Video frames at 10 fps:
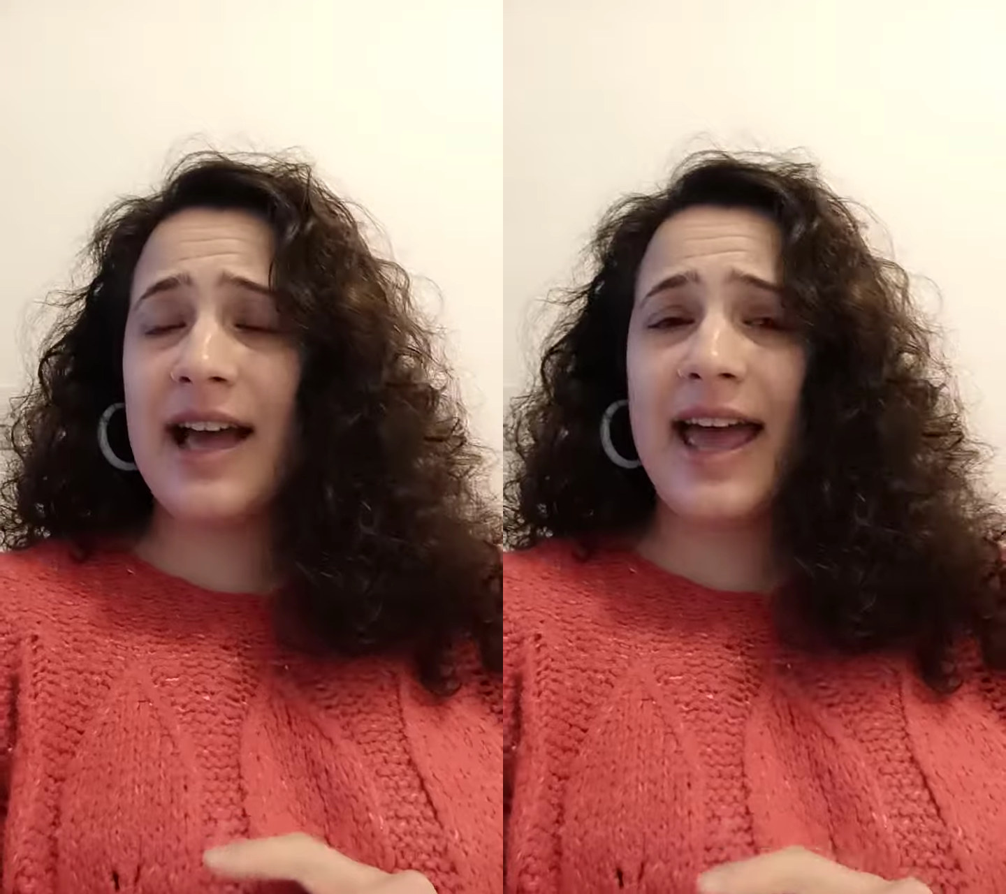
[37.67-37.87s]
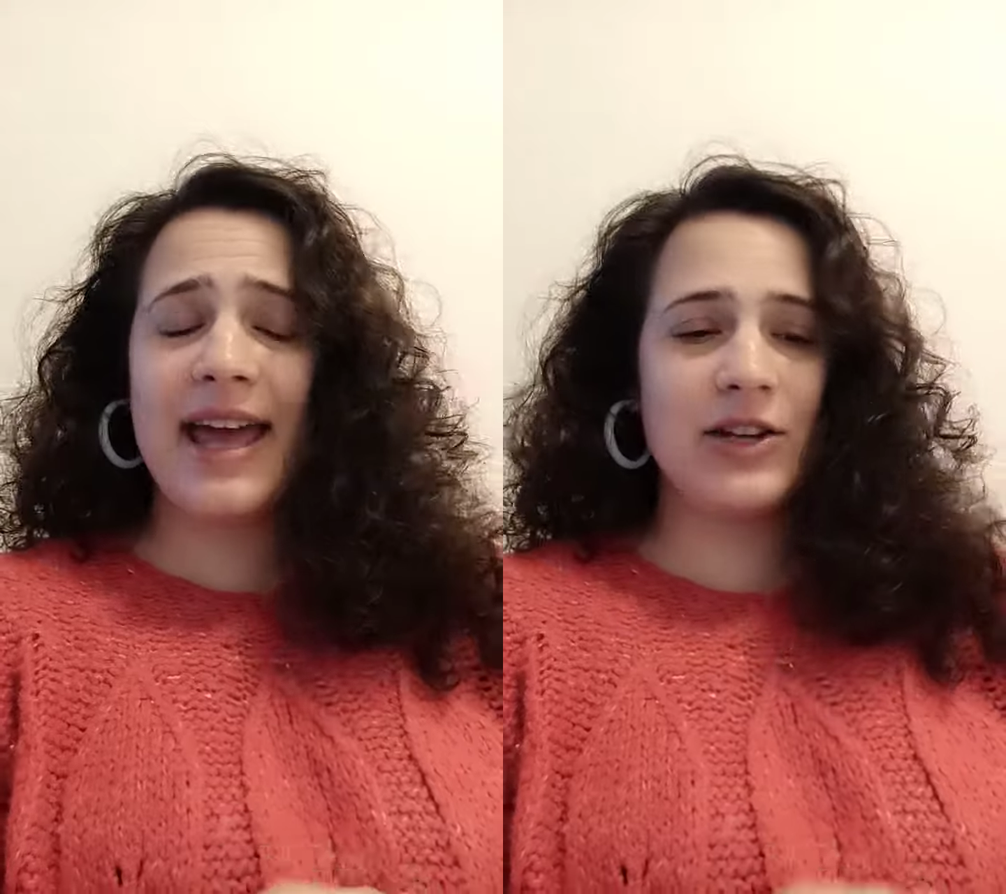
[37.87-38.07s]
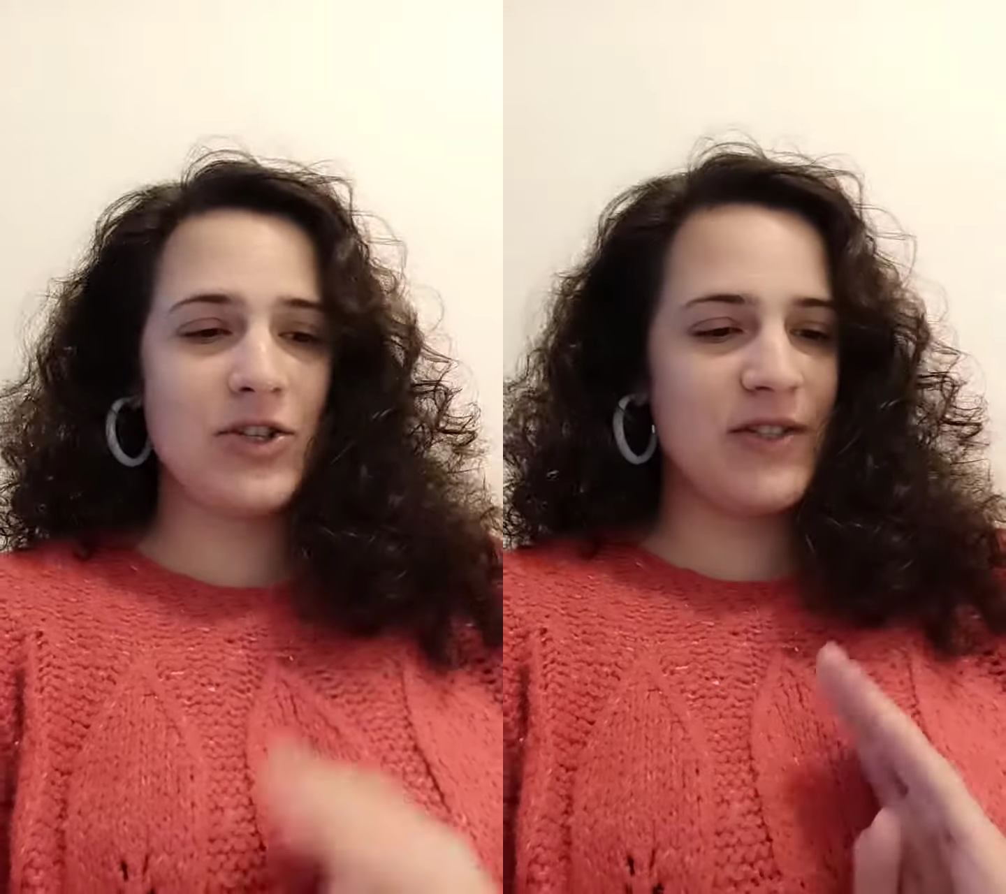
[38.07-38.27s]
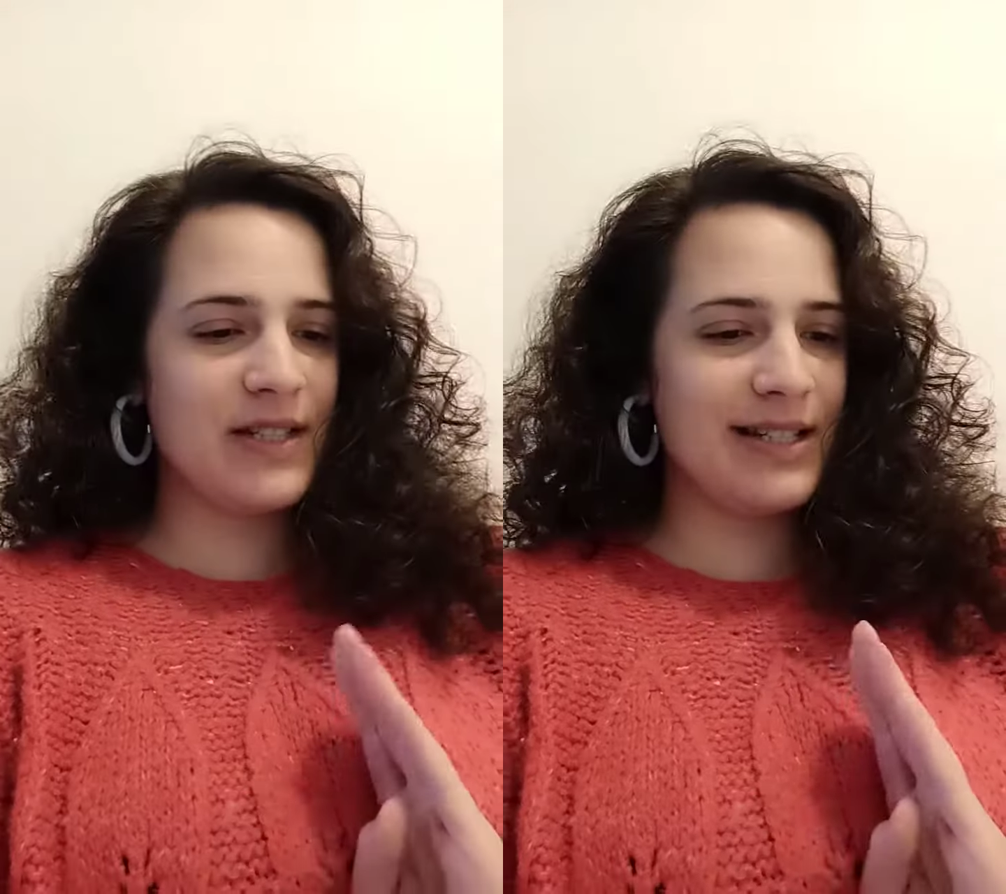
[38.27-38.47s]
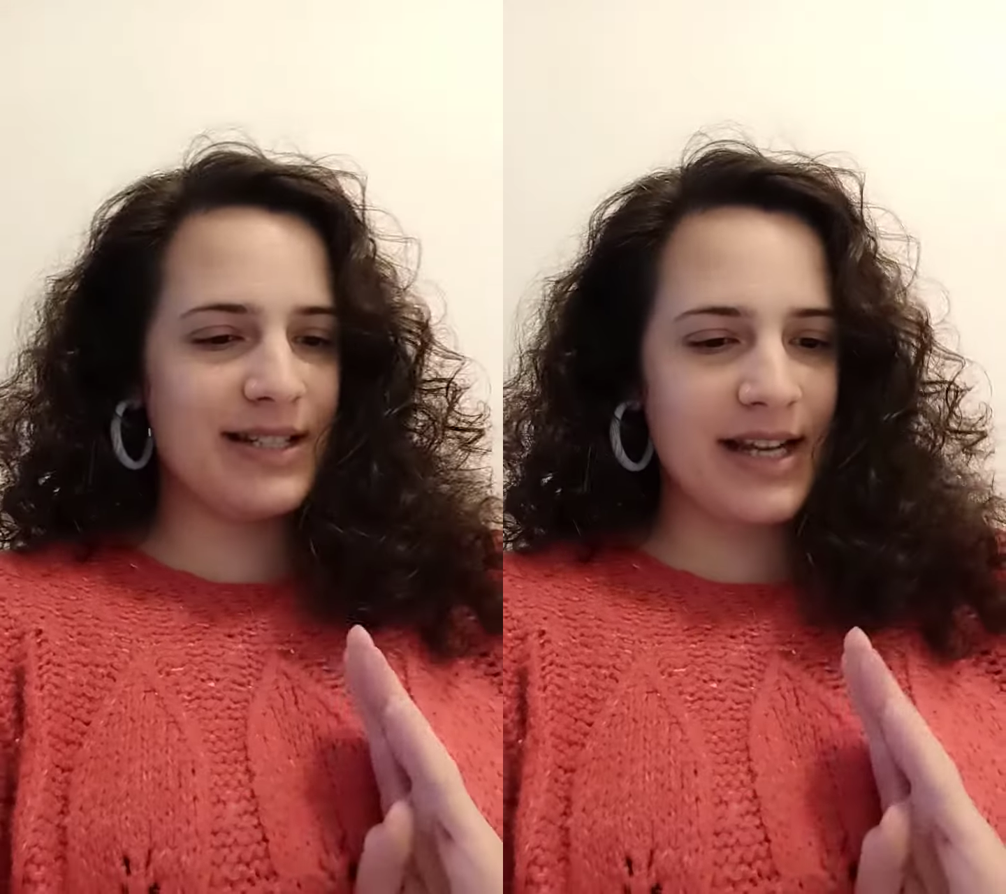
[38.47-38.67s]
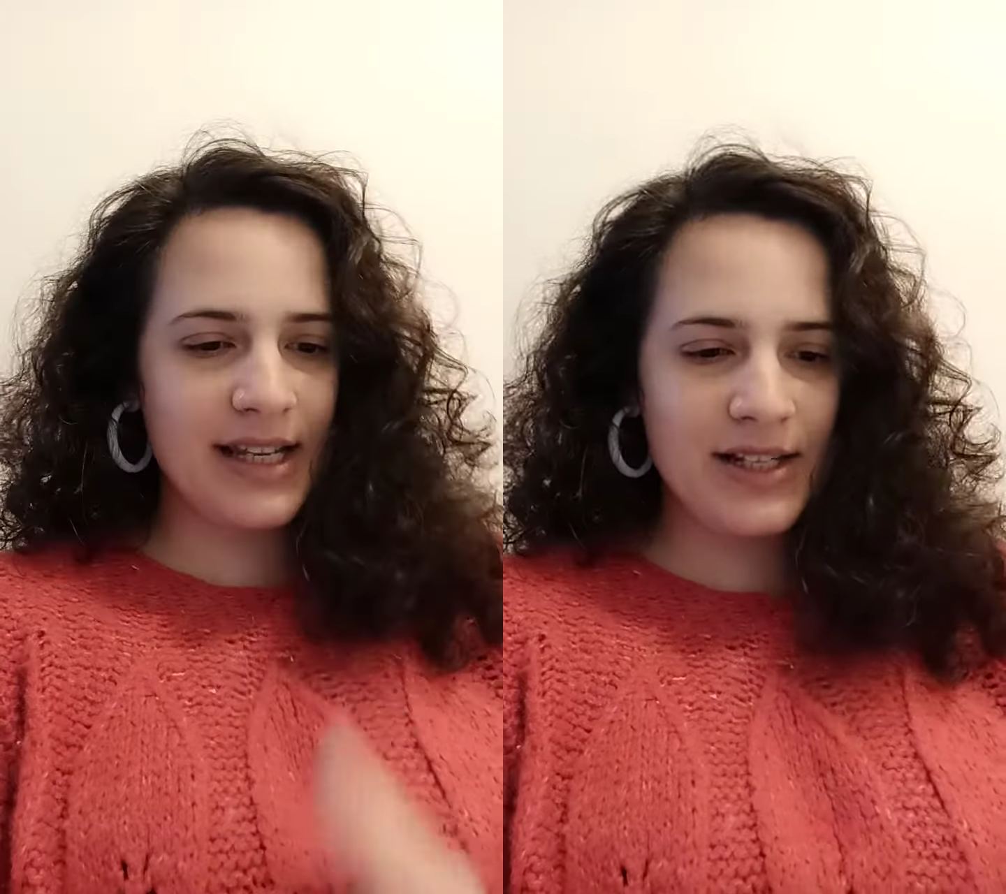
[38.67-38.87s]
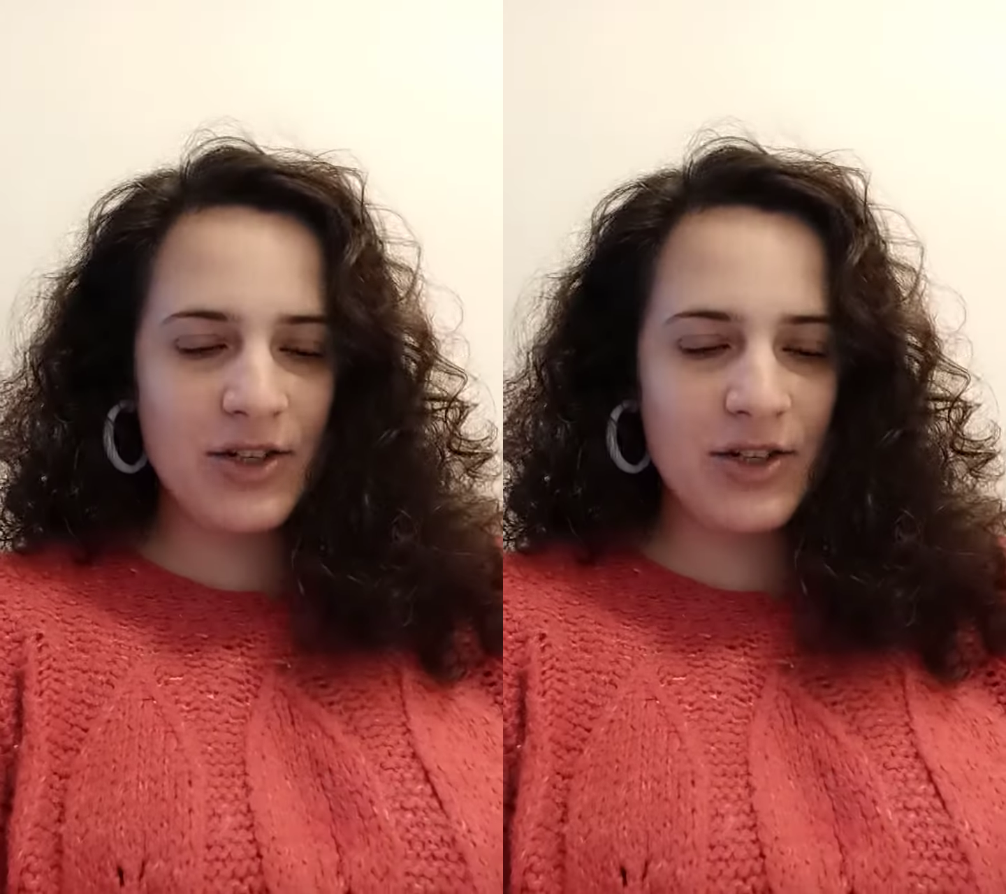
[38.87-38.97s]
and just sticking to